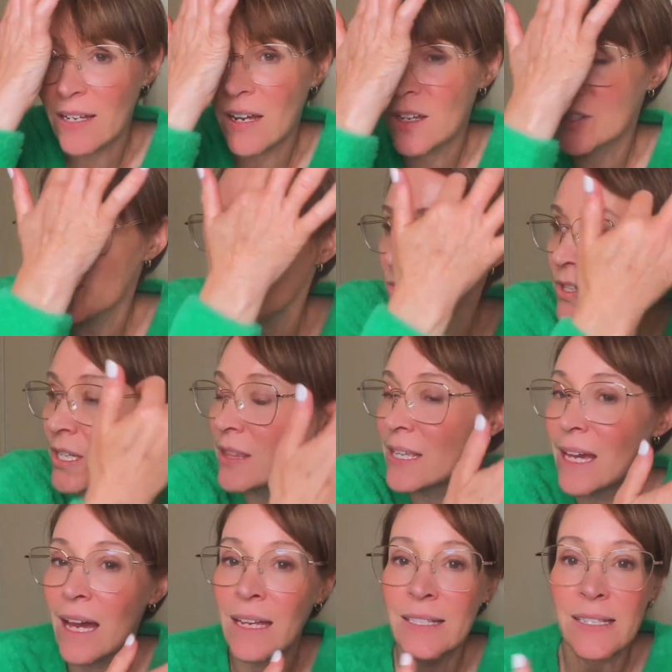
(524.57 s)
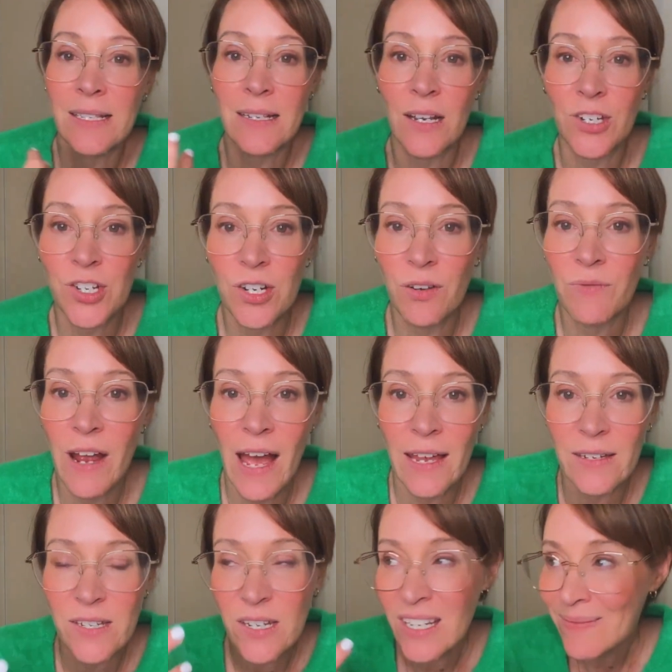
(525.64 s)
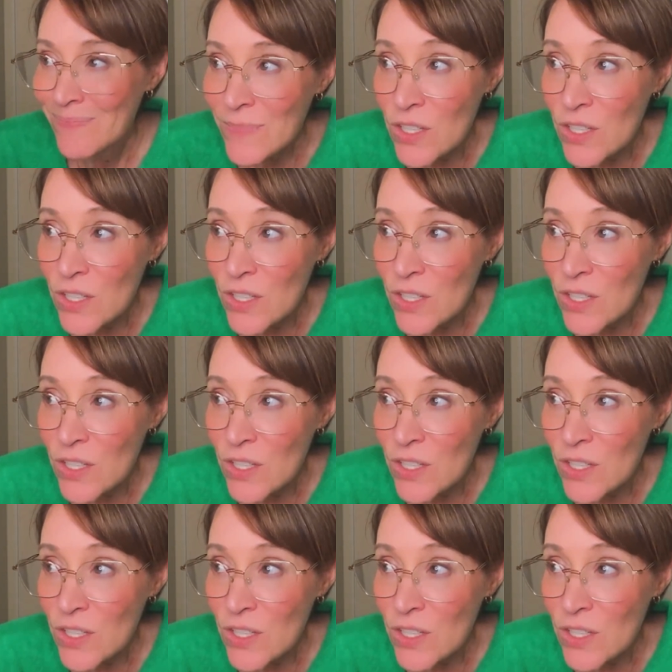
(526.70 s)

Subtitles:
I do think there a discussion around